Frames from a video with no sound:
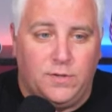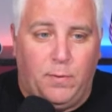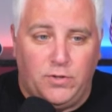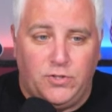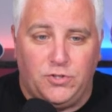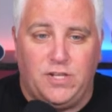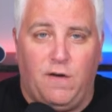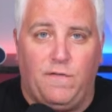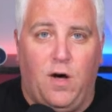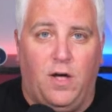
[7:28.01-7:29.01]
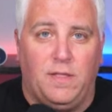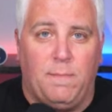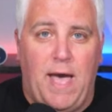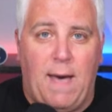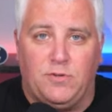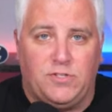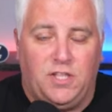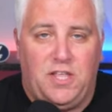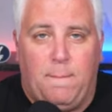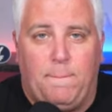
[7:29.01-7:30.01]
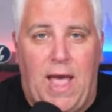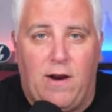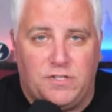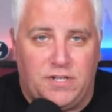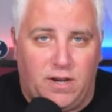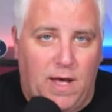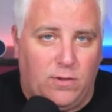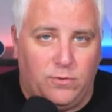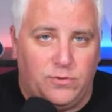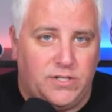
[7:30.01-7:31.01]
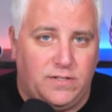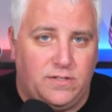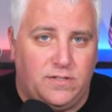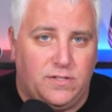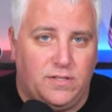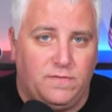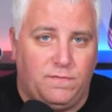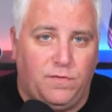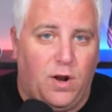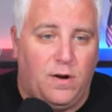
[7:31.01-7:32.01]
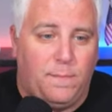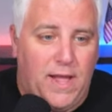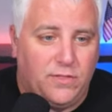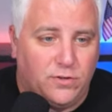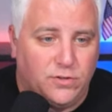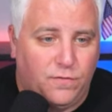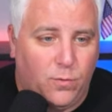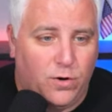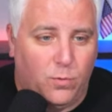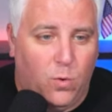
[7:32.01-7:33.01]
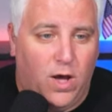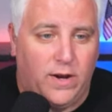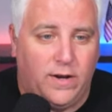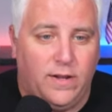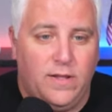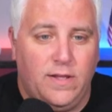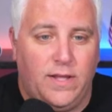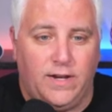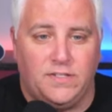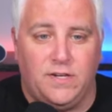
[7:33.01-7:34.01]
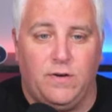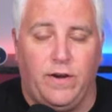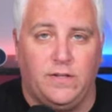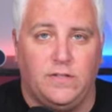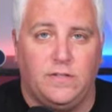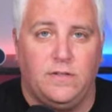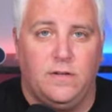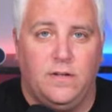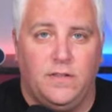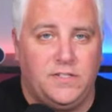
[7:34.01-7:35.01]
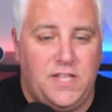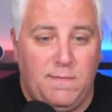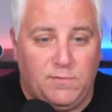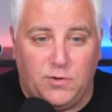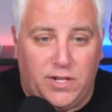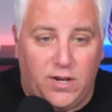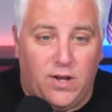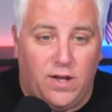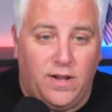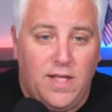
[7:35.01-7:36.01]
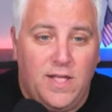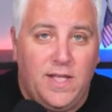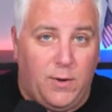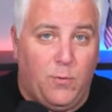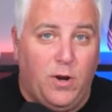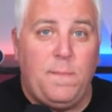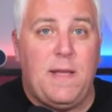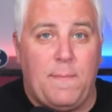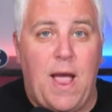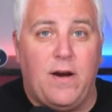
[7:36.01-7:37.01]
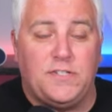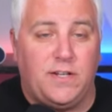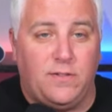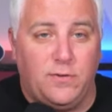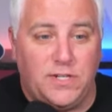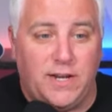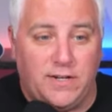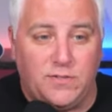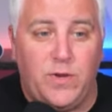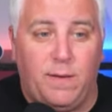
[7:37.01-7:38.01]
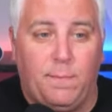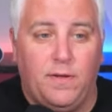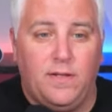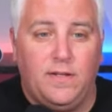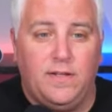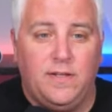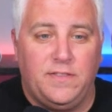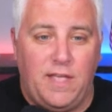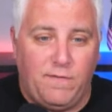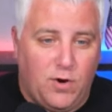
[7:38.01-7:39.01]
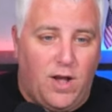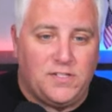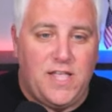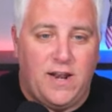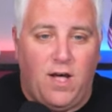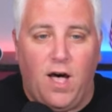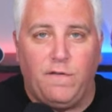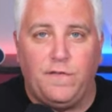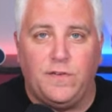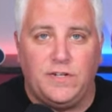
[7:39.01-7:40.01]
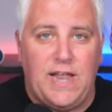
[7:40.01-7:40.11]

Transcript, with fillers: to hmm. put yourself on the map. There's nothing embarrassing about losing to the Florida Panthers four to one in a series. This team's really good. It would be embarrassing losing in a sweep. They've mm. crossed that off.